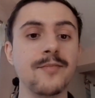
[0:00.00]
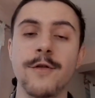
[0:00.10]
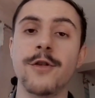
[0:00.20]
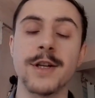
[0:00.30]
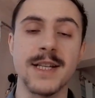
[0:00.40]

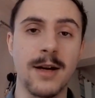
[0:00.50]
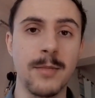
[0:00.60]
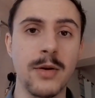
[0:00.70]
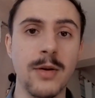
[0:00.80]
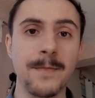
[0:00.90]
For
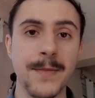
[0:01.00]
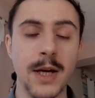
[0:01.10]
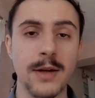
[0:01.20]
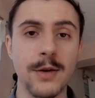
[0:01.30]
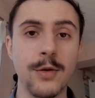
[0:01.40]
example,
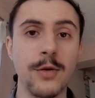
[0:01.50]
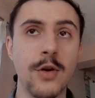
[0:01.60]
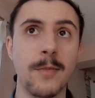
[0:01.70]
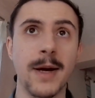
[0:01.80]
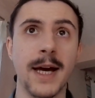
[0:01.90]
you
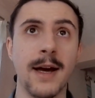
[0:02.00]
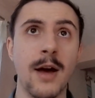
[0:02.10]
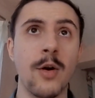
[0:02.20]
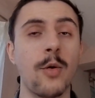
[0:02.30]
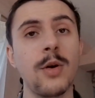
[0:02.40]

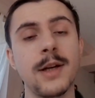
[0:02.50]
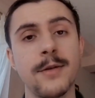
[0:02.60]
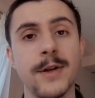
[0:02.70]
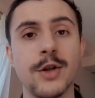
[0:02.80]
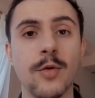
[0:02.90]
compare all
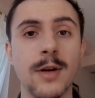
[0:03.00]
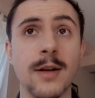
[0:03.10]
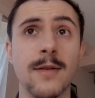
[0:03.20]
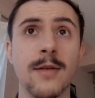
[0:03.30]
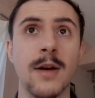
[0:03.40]

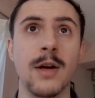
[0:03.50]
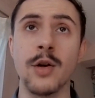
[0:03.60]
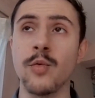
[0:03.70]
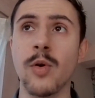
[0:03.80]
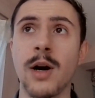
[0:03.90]
individuals
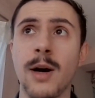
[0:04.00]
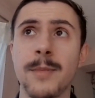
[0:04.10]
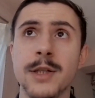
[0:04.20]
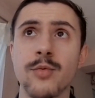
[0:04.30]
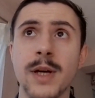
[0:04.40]
who are
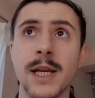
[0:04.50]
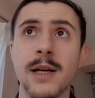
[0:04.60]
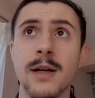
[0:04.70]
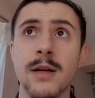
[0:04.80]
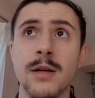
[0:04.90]

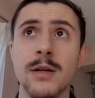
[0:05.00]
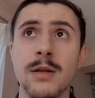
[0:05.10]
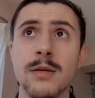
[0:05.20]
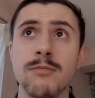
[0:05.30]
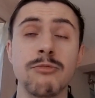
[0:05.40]
between
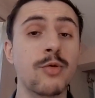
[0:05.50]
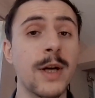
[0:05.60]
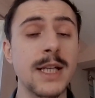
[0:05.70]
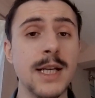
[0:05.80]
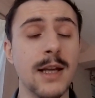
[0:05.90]

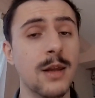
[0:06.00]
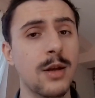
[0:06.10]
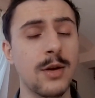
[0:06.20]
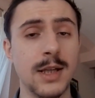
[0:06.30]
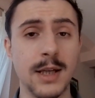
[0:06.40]
20 and
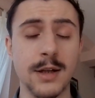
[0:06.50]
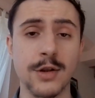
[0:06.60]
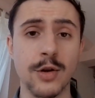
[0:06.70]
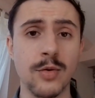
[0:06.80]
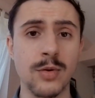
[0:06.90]
30 years
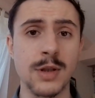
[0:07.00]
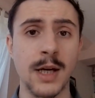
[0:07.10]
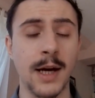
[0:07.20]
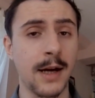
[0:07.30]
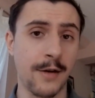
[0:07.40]
old
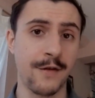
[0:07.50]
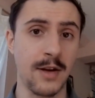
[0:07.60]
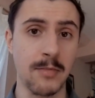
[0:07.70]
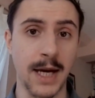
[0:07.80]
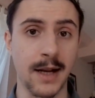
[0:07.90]
and are
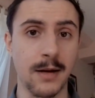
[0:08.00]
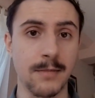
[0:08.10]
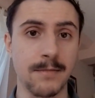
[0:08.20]
female.